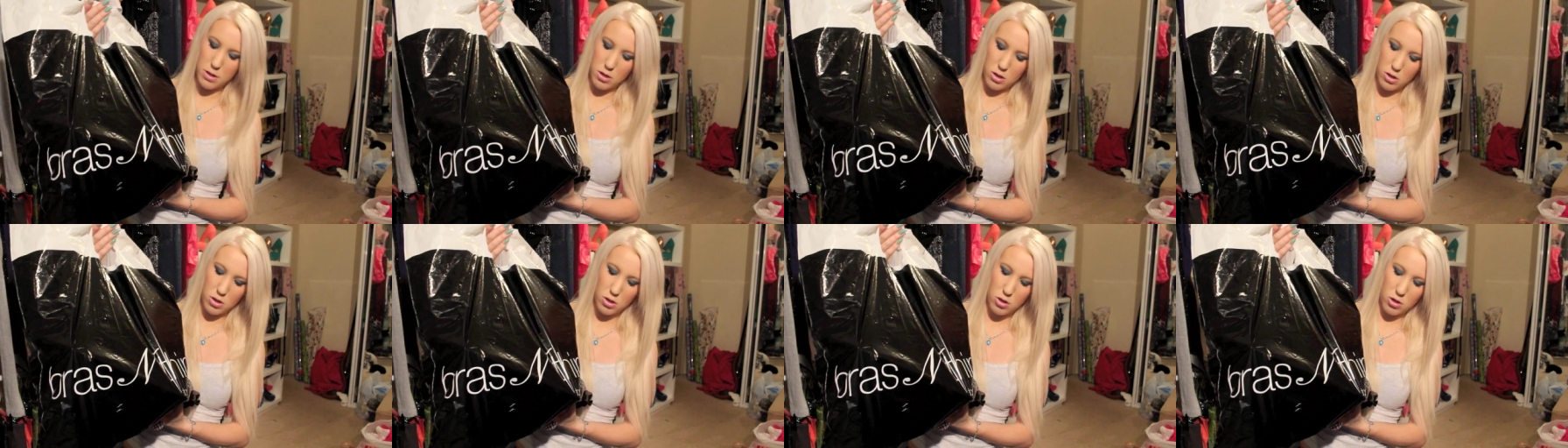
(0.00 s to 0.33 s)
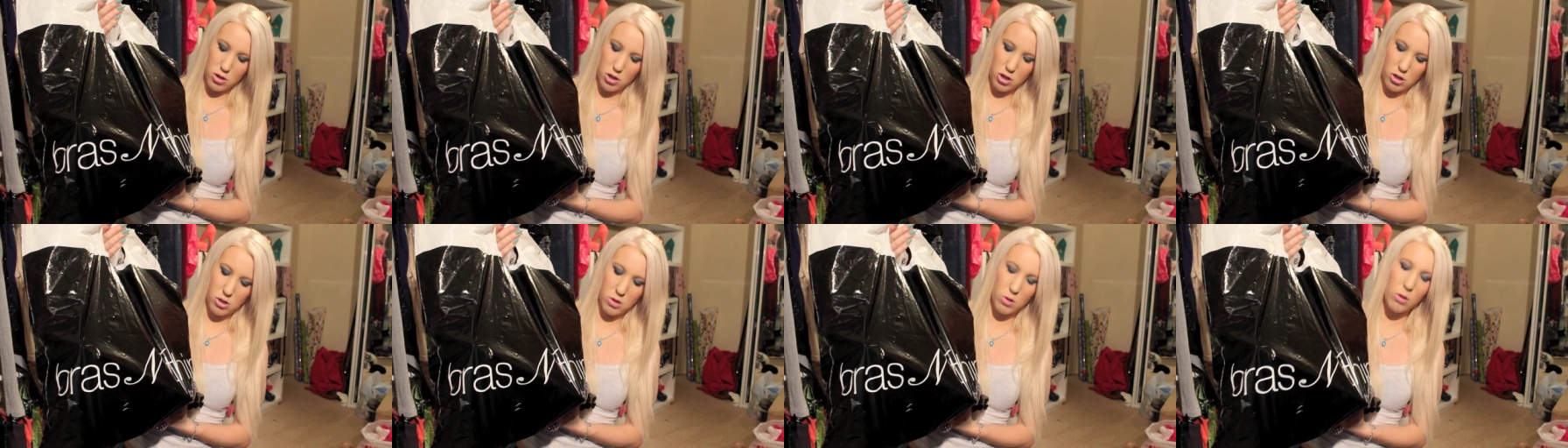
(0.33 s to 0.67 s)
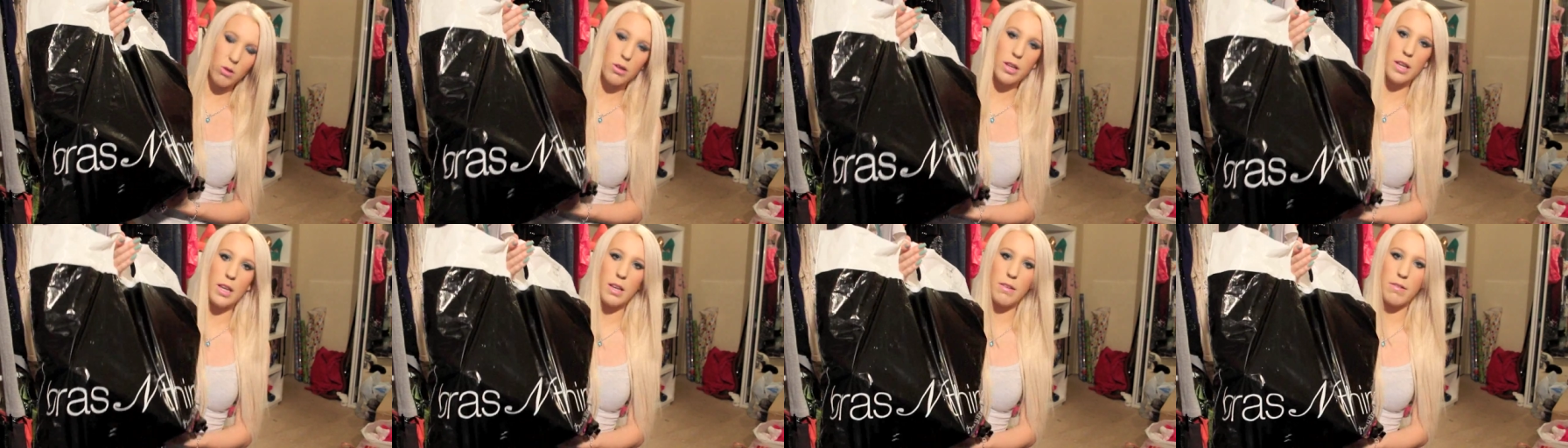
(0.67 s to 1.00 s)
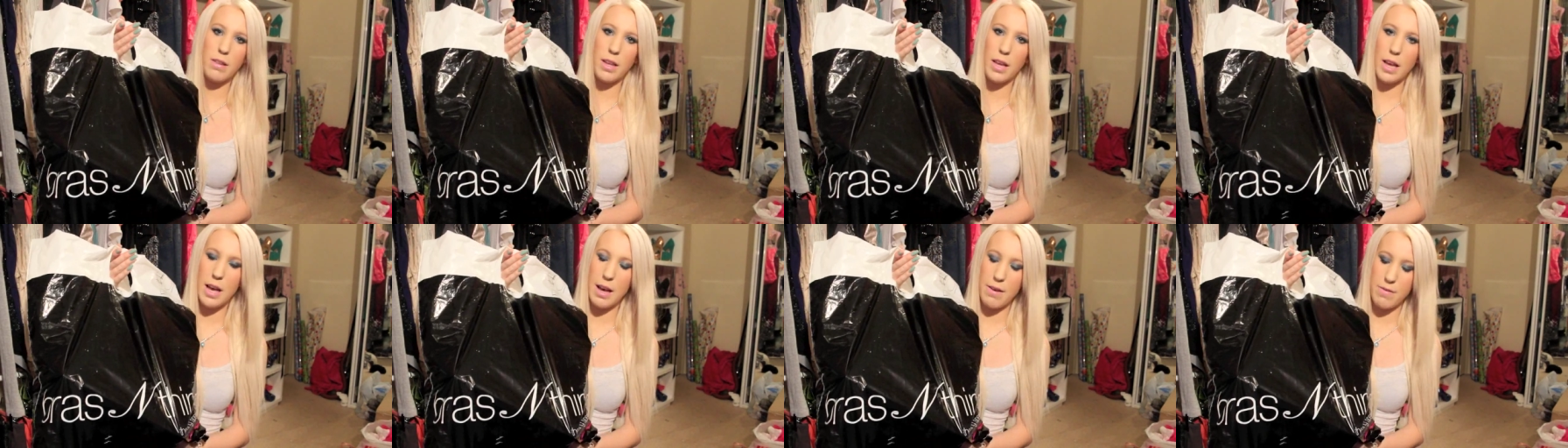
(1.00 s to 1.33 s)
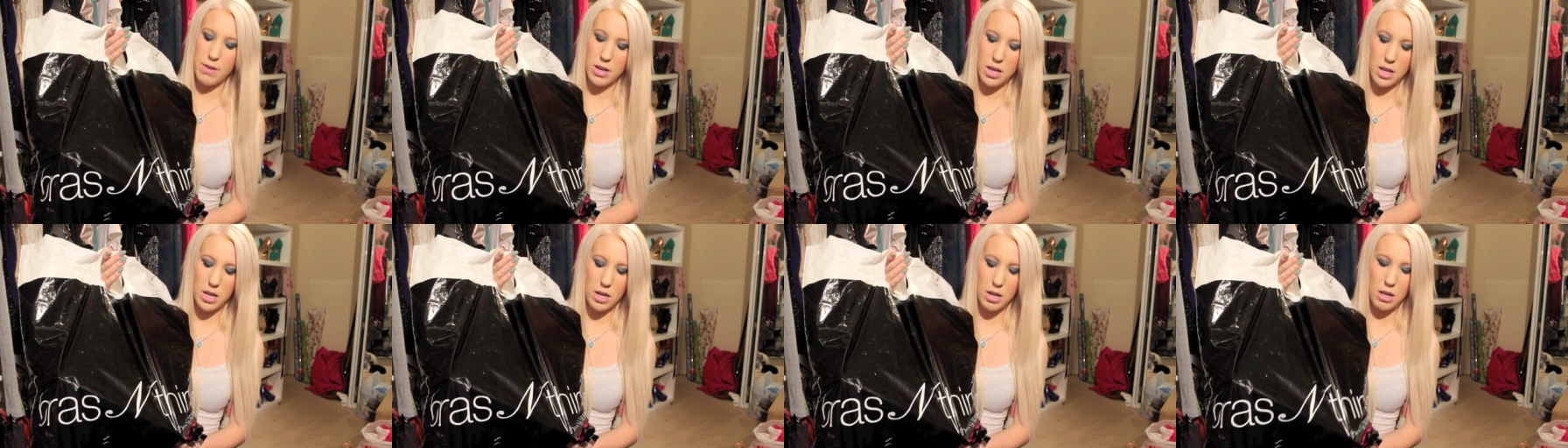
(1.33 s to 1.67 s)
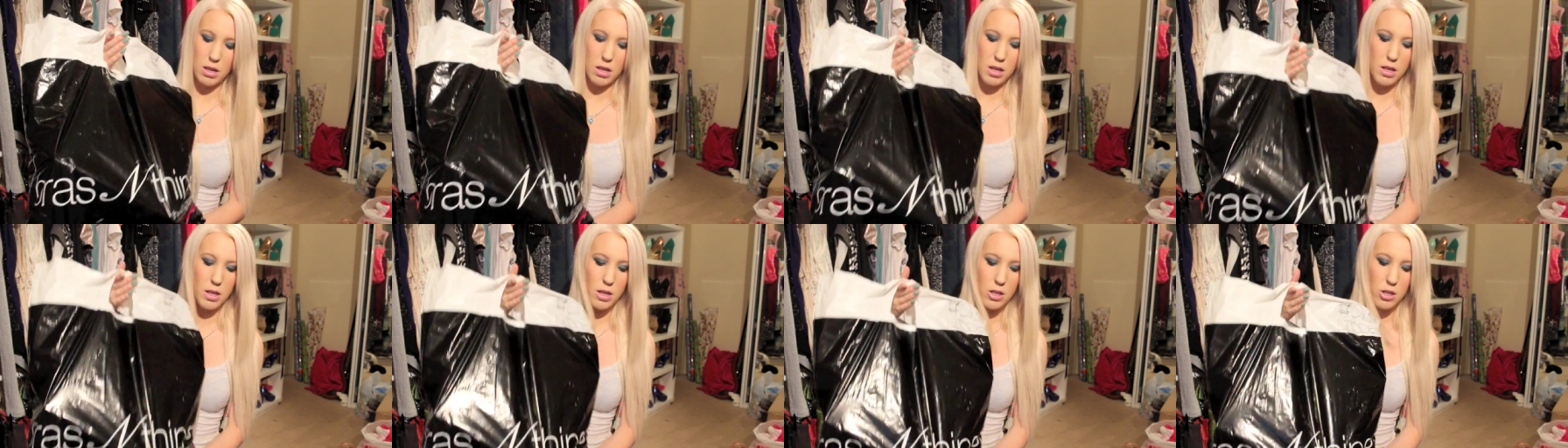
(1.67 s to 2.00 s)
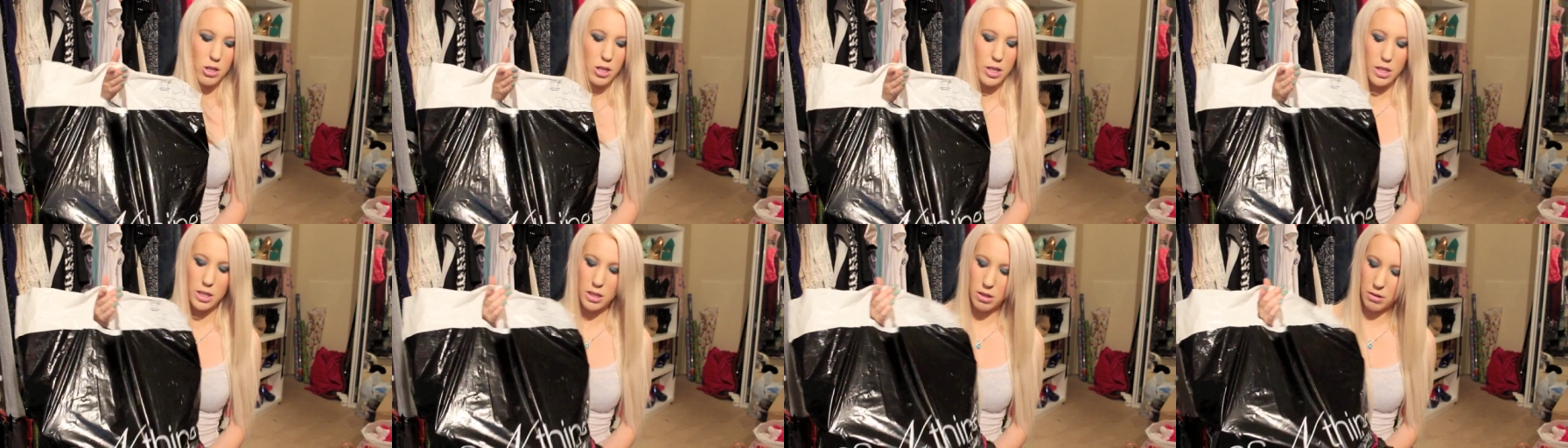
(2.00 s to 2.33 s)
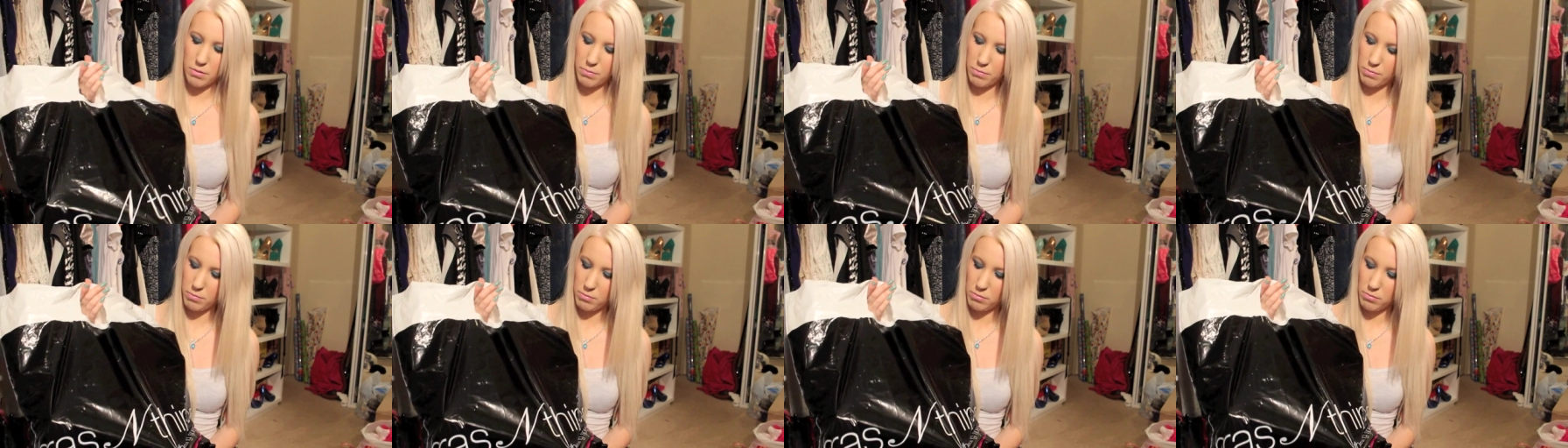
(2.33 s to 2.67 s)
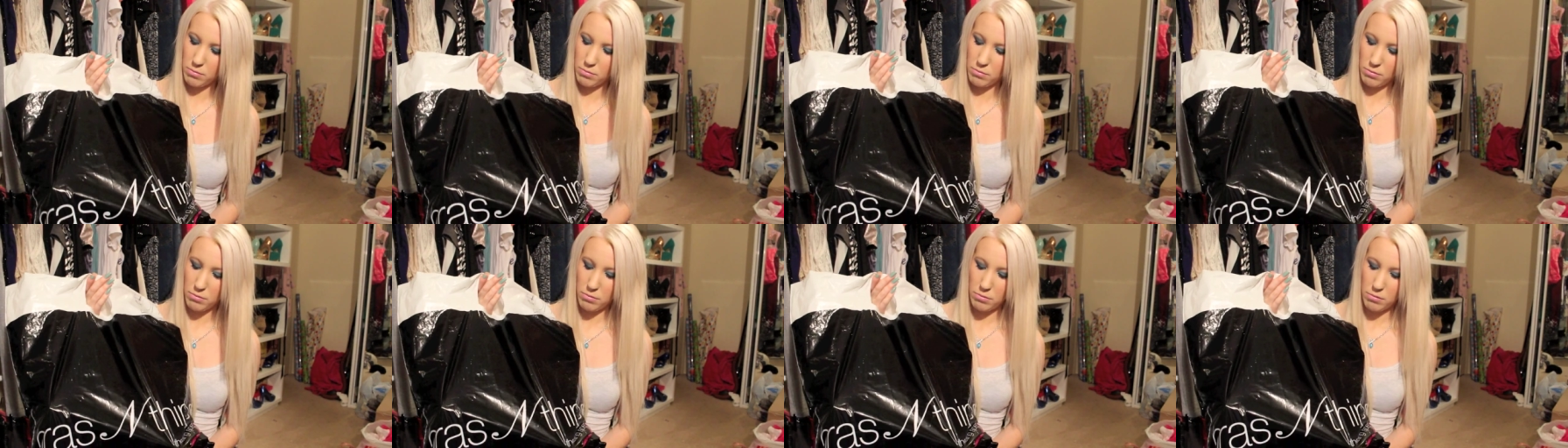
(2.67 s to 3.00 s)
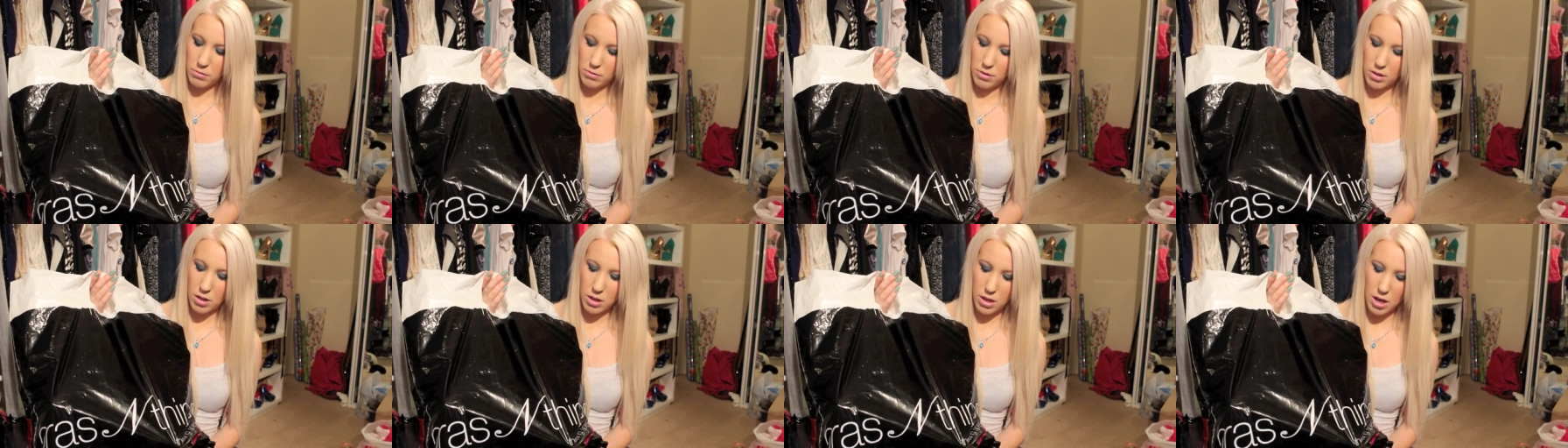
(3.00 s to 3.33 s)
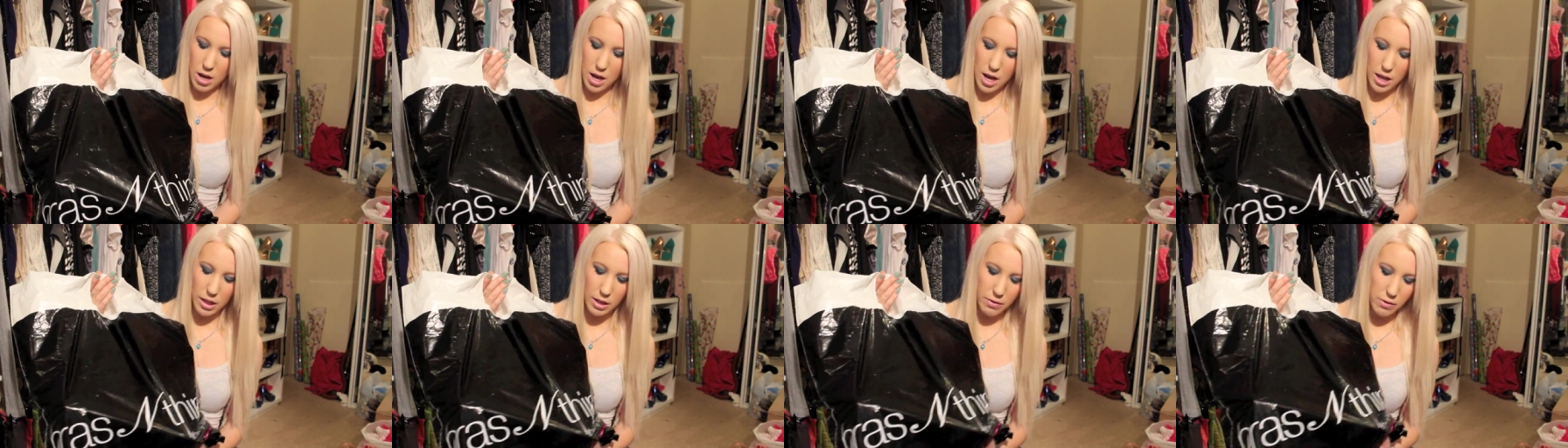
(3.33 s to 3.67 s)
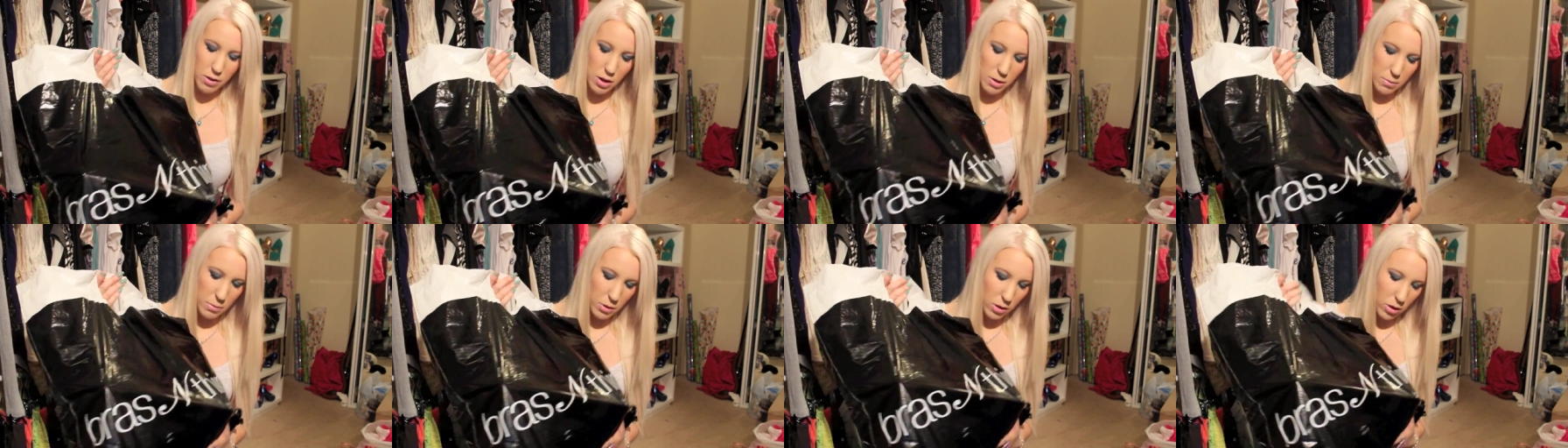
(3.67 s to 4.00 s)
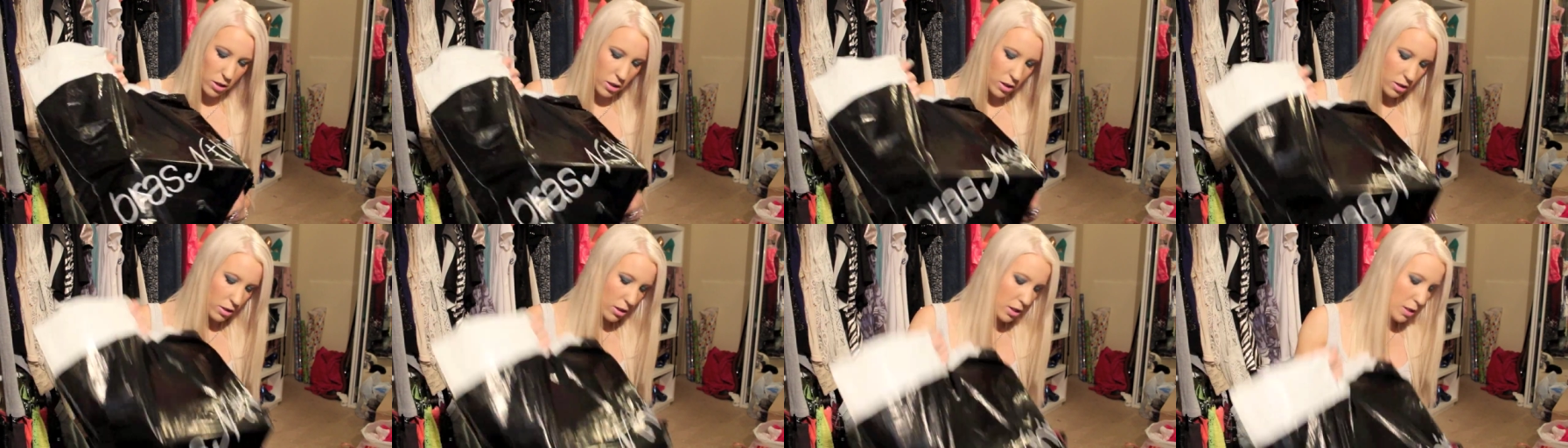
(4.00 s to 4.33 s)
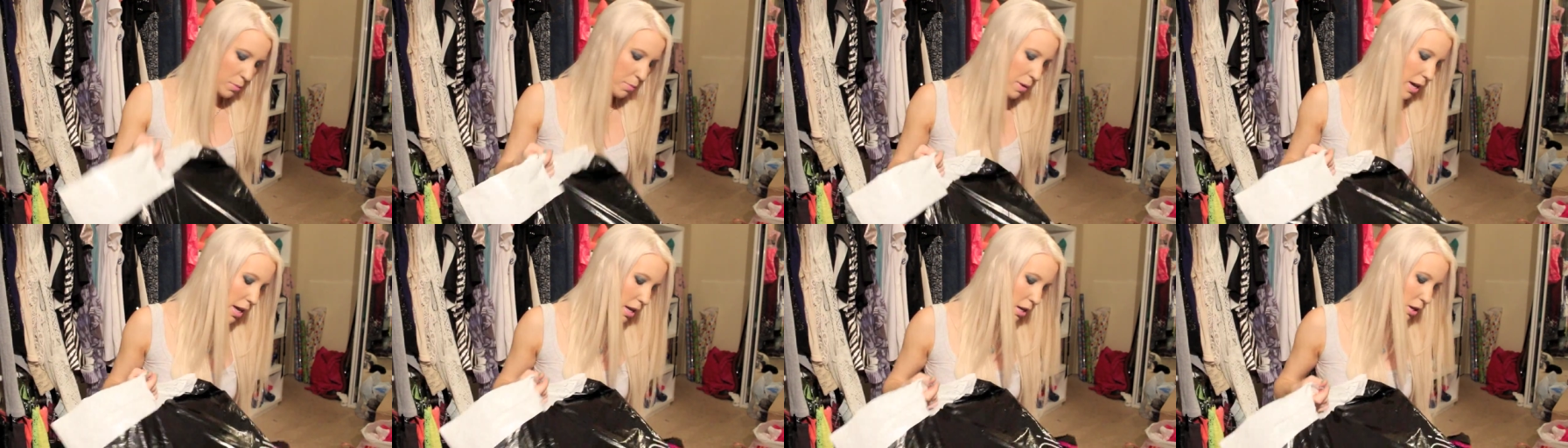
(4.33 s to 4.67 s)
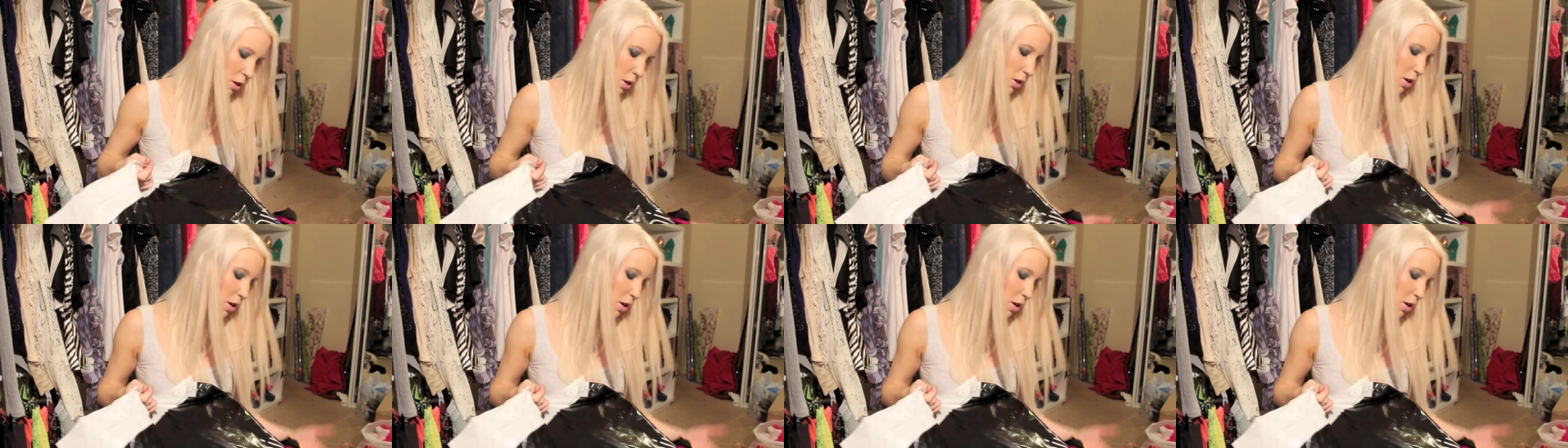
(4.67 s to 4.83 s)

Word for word: I'm not sure if they have it in other countries. I look, oh my god, there's a spiral